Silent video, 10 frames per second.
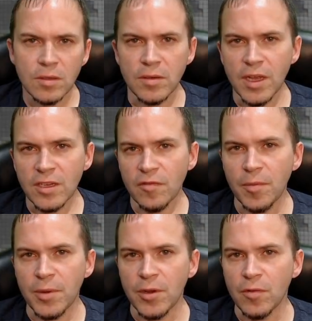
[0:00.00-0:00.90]
next,
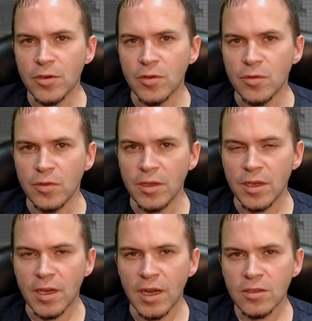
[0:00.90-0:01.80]
flipping over to the
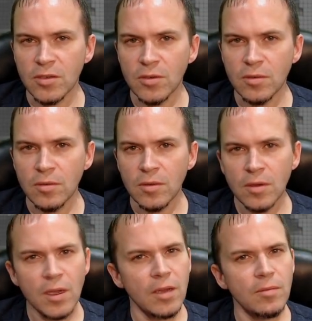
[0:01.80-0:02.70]
console
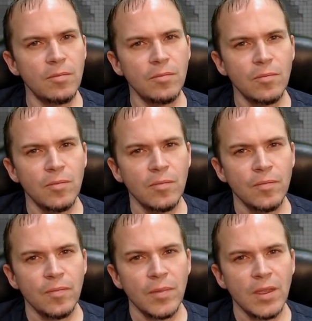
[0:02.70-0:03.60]
and
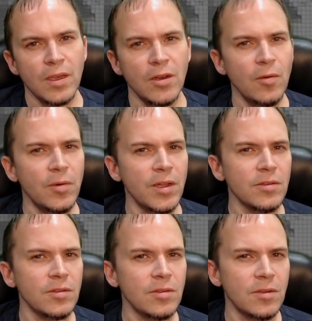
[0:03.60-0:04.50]
you know what
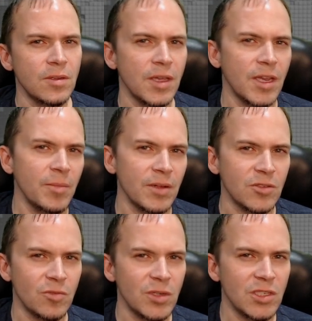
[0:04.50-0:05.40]
else? Thinking about
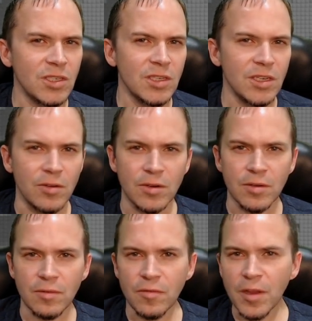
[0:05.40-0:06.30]
switching or
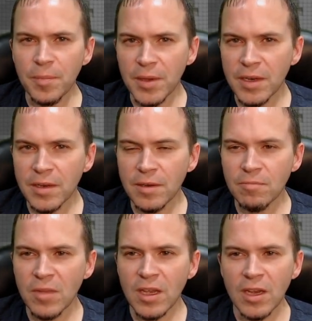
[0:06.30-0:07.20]
flipping.
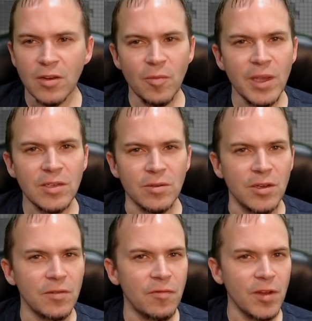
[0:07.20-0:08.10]
You know, make some
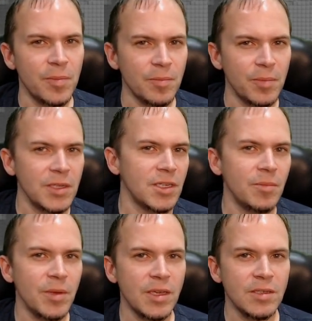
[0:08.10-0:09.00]
good flipping
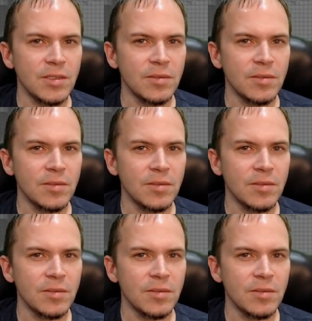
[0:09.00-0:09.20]
PCBs.